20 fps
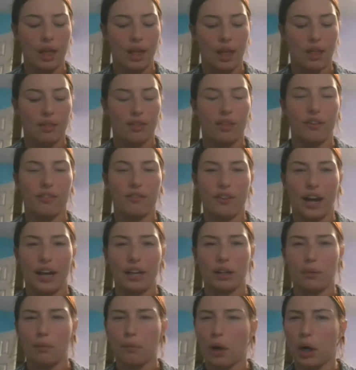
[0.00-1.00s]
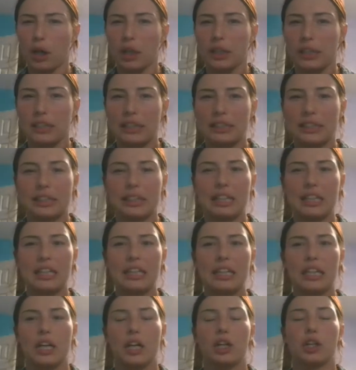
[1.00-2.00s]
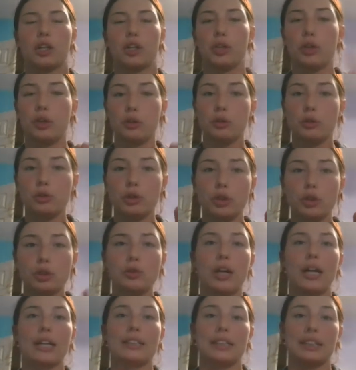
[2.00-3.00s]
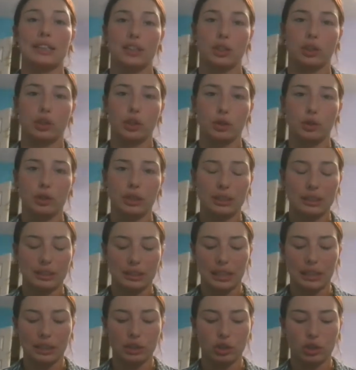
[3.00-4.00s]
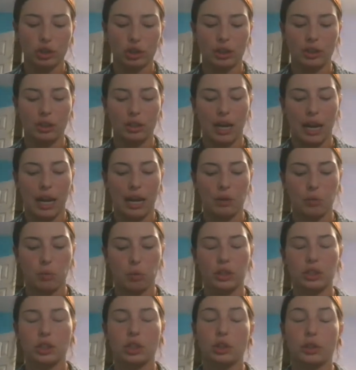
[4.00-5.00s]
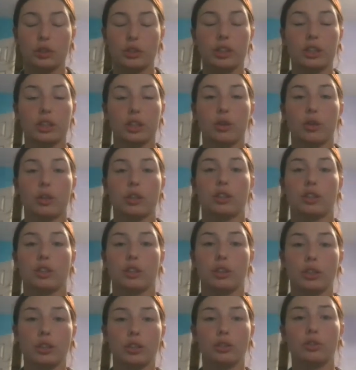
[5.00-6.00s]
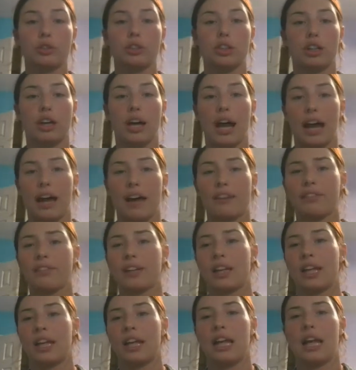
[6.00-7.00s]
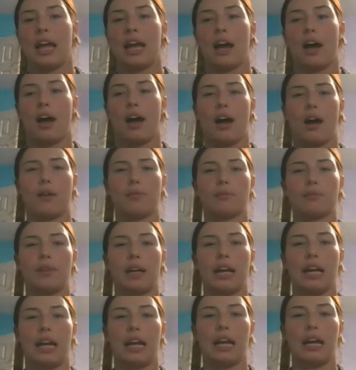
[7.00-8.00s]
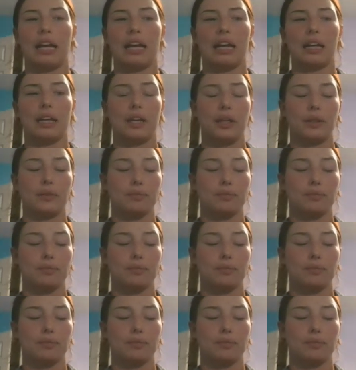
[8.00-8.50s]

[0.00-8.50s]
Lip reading: The final part is the you do as a student section, and what students are going to do, they'll have a